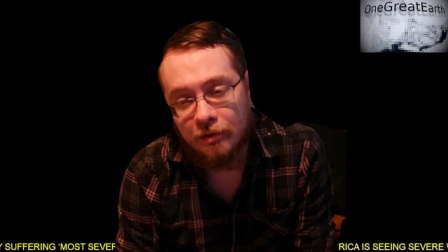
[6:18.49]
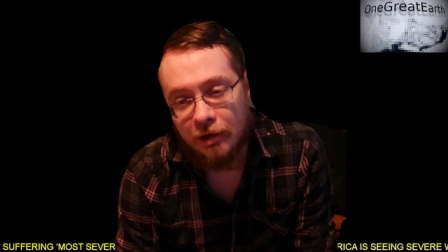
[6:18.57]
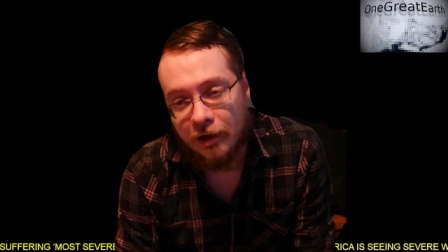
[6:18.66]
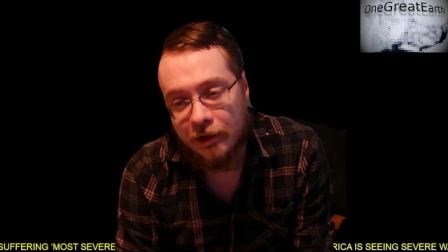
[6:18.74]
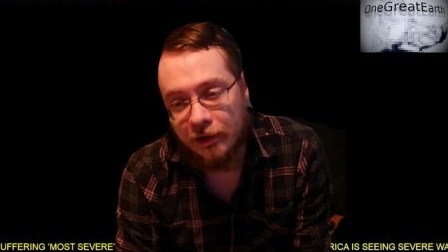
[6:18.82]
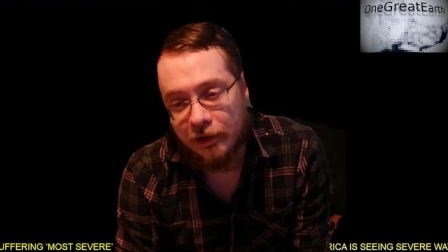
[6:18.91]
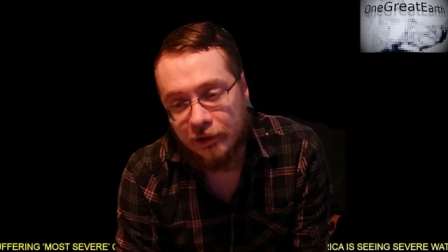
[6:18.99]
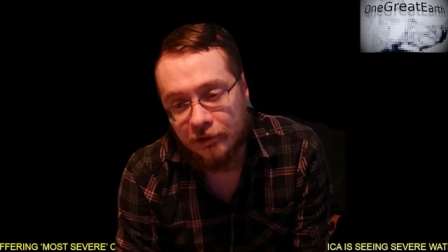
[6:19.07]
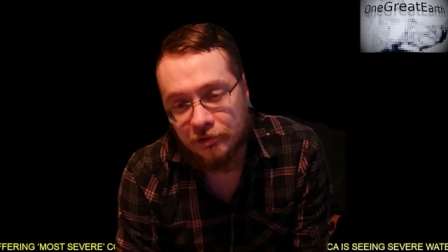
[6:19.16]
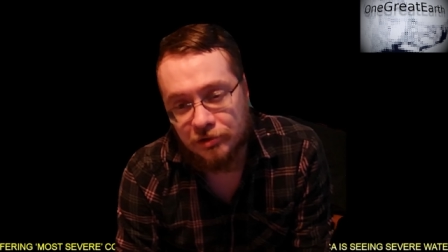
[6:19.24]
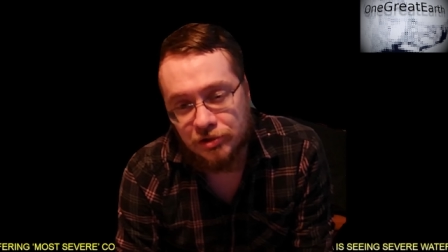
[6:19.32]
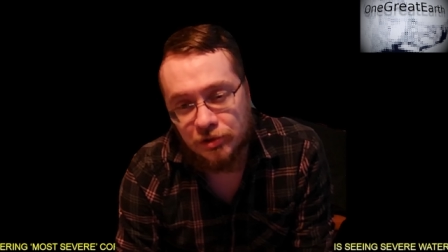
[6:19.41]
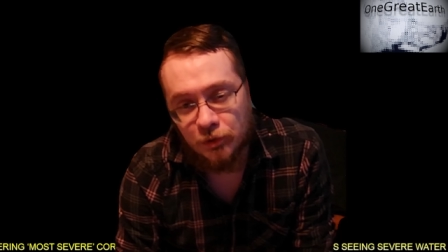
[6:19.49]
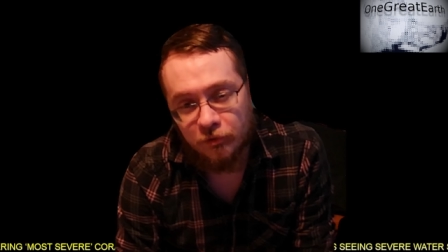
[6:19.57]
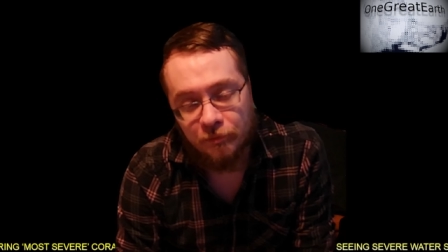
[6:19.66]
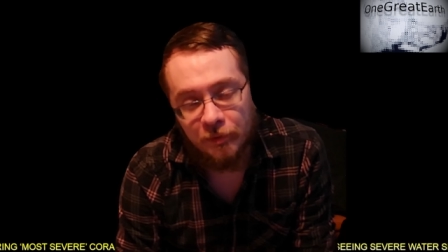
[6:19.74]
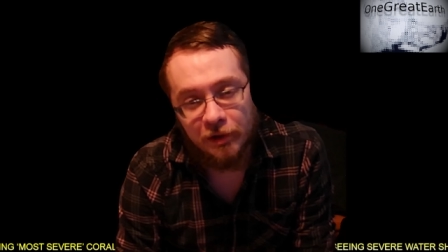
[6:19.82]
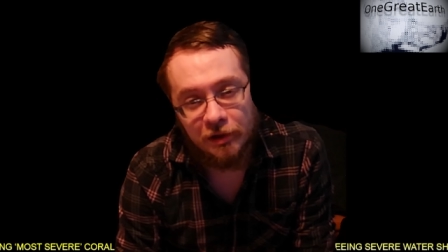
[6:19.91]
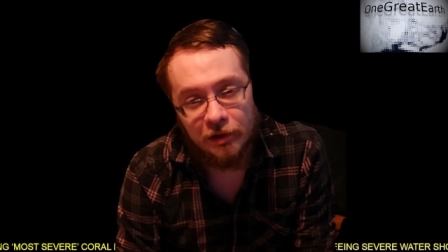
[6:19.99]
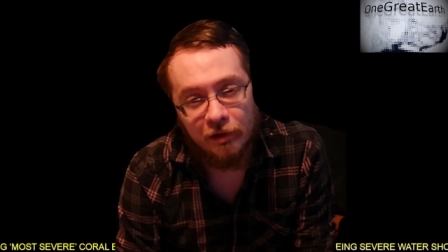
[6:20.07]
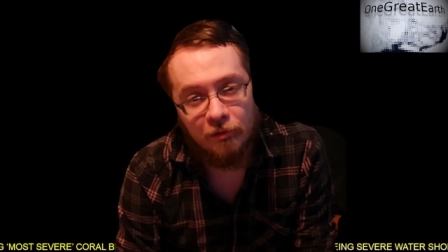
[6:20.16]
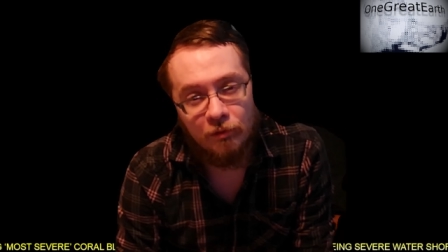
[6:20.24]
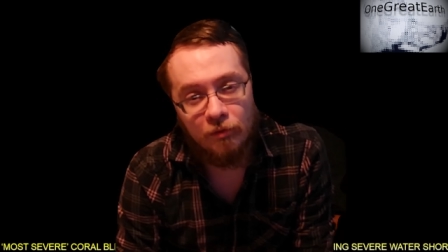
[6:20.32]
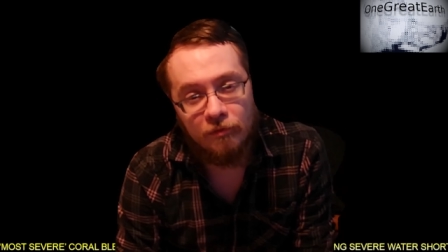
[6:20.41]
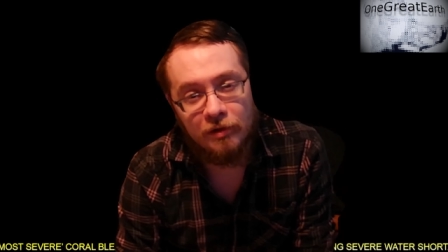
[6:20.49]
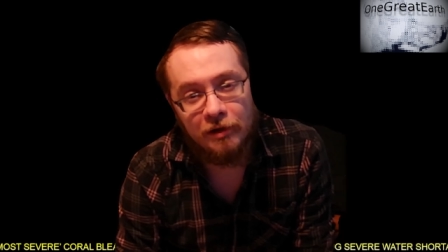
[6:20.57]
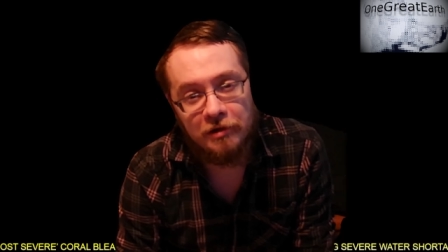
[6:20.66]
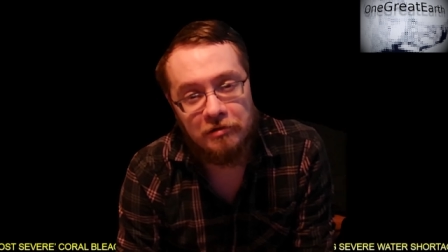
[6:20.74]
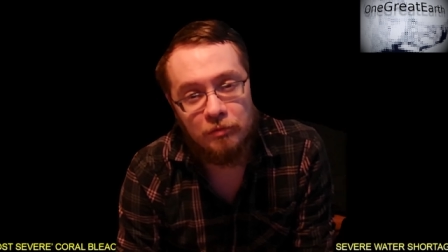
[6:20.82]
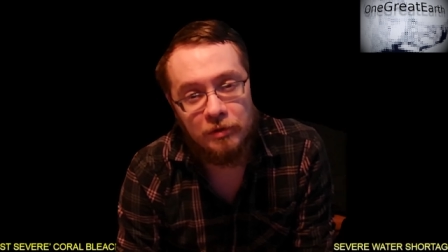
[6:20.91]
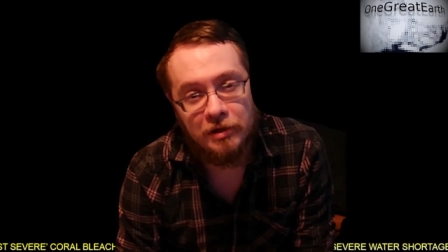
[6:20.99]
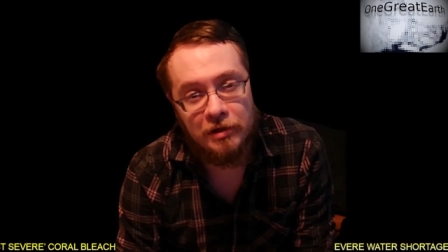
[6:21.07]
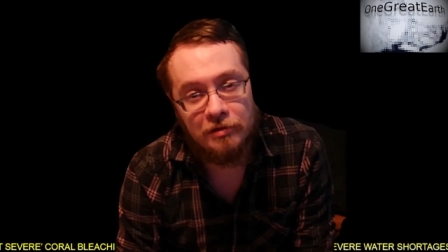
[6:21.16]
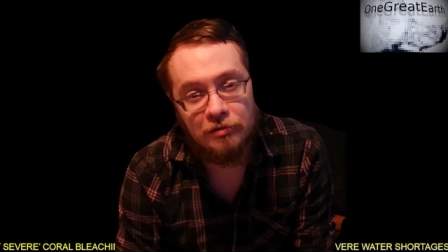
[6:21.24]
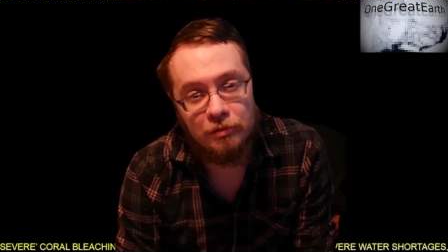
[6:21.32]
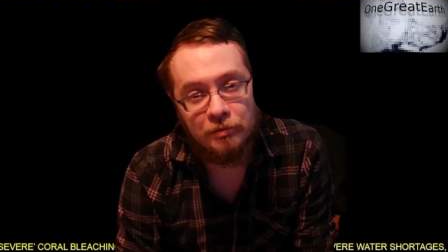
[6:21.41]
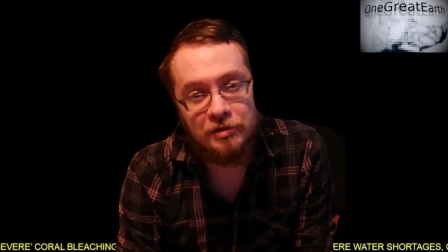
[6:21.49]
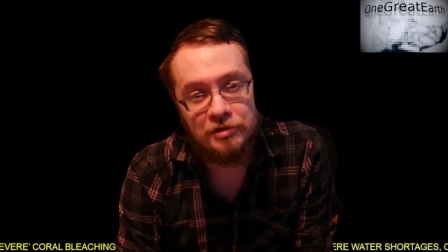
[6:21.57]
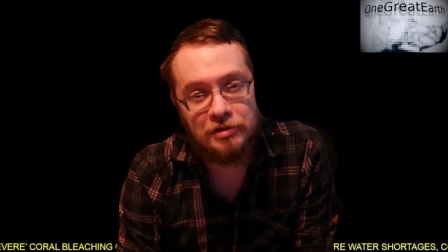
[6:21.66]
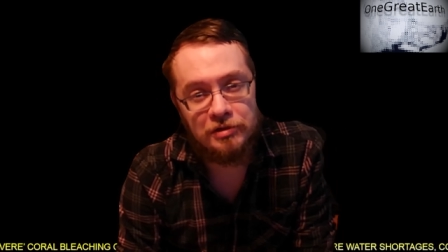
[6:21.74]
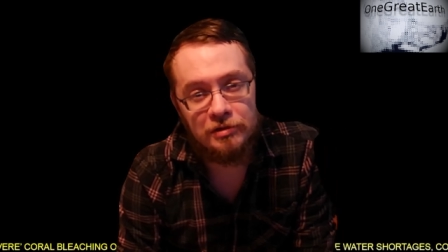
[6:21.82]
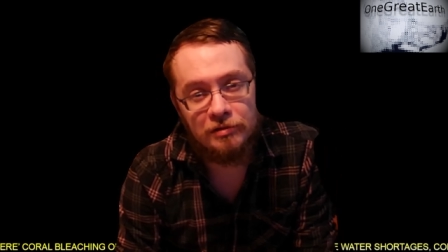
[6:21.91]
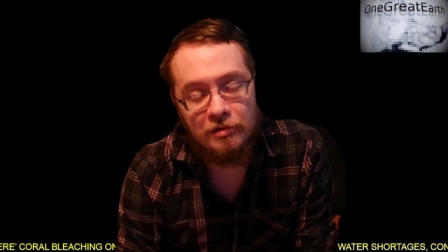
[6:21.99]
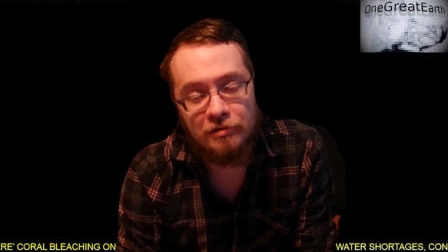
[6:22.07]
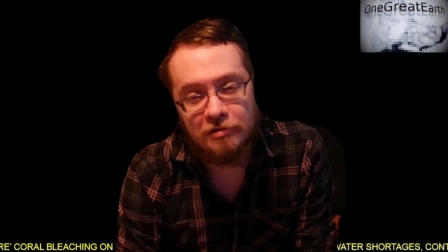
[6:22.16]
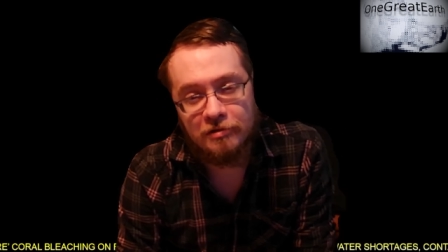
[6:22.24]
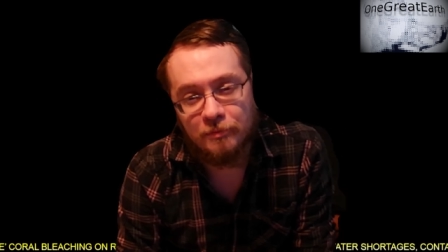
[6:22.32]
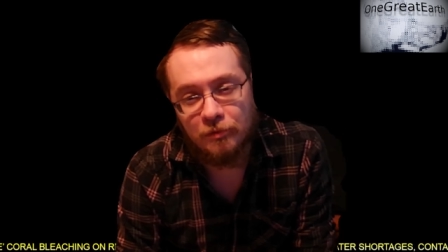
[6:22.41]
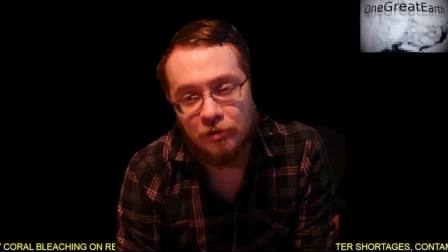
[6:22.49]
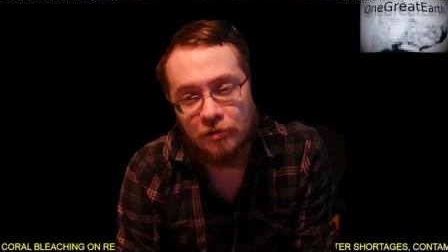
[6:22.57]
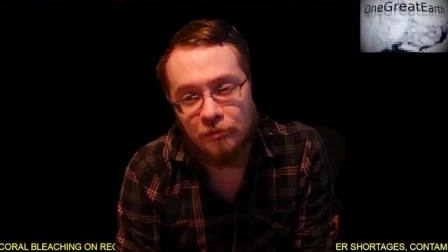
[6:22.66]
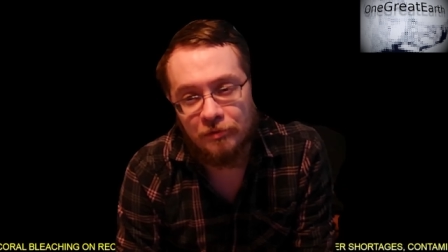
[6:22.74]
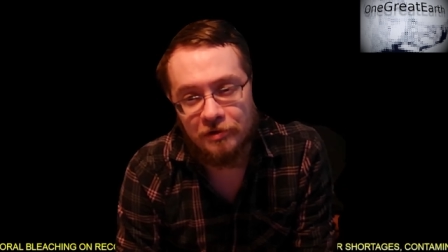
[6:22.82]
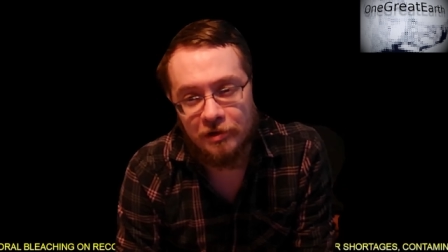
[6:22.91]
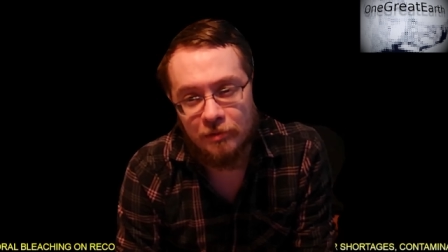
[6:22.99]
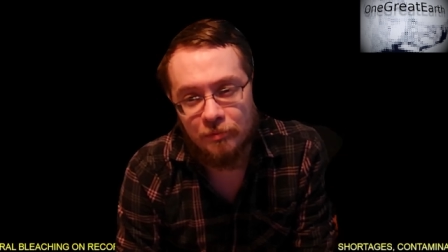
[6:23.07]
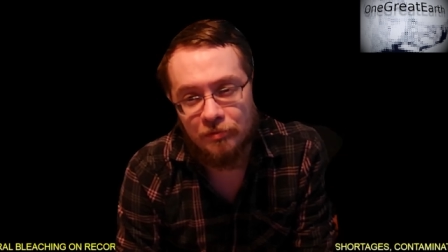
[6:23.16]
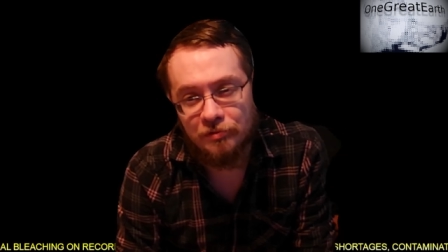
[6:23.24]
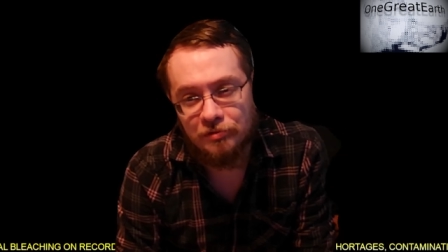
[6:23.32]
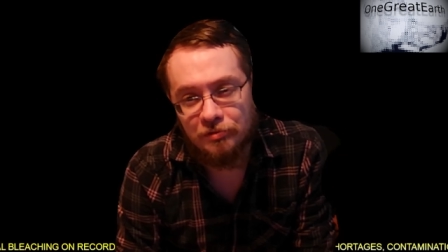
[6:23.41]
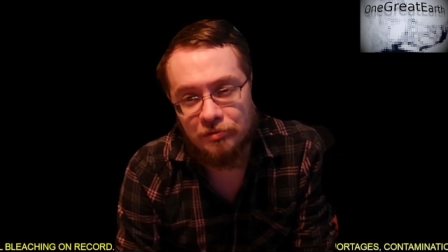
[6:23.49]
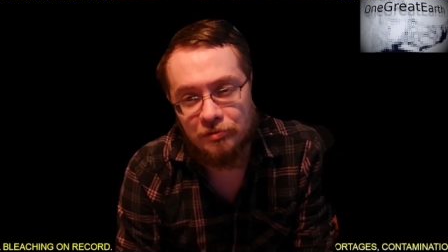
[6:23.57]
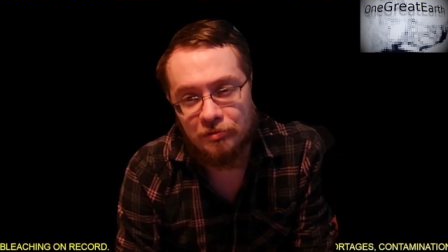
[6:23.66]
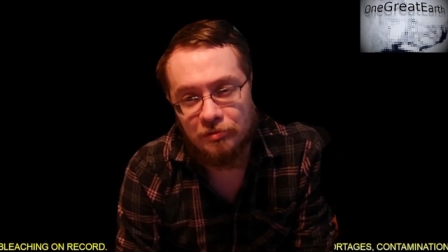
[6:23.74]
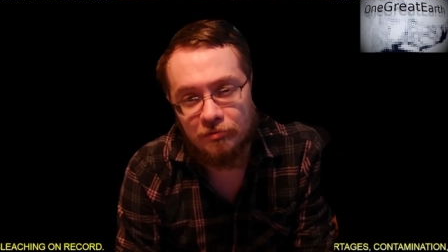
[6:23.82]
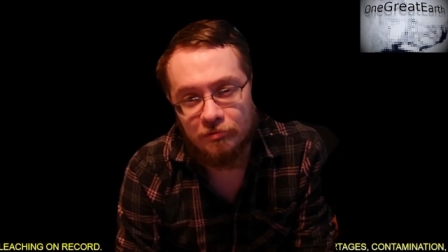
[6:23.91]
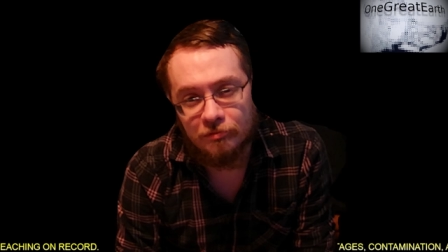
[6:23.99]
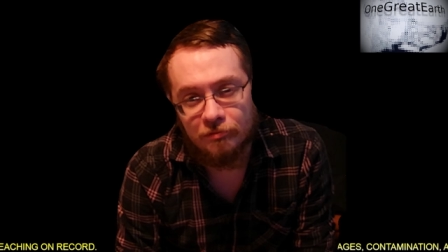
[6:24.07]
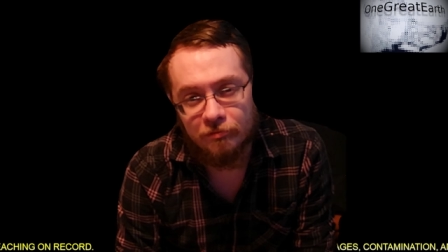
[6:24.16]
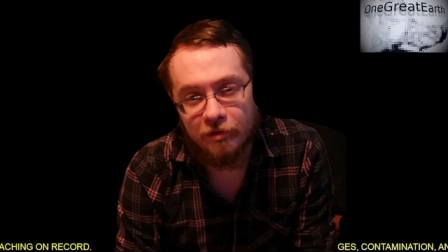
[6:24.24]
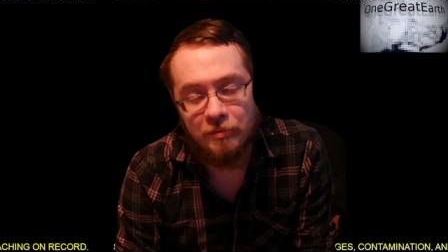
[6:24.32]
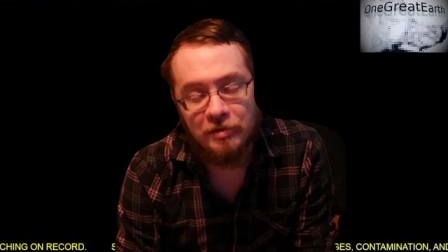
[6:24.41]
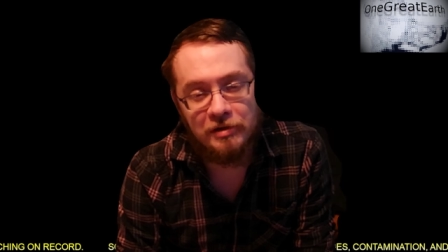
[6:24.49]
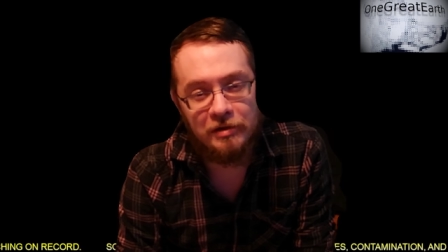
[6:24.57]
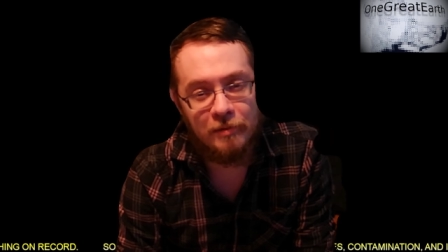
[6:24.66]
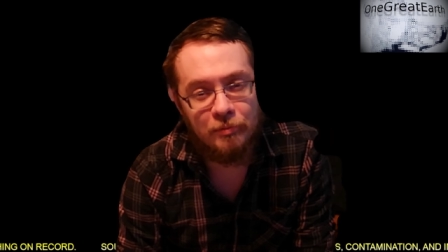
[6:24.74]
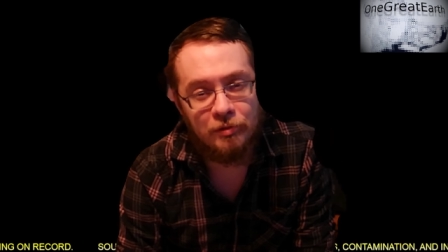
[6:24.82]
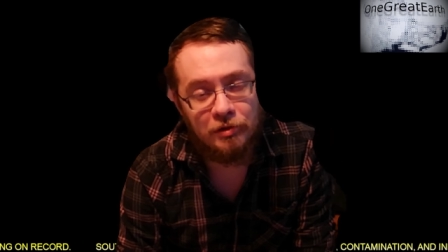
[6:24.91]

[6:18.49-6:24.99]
I had an issue with my account over the last week, and Twitch support was able to remedy that pretty